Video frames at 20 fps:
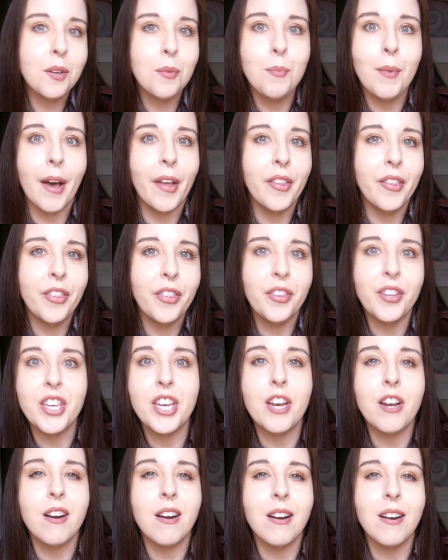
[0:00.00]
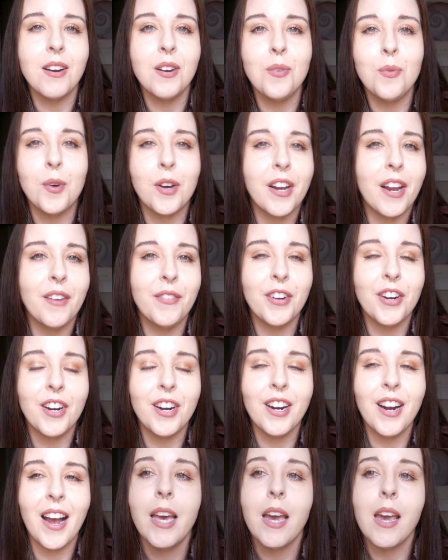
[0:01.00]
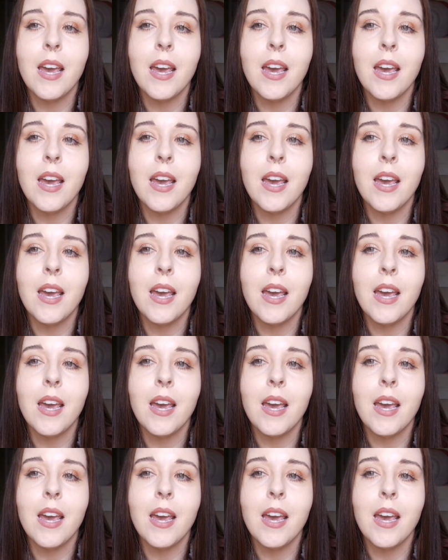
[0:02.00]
month, year, whatever.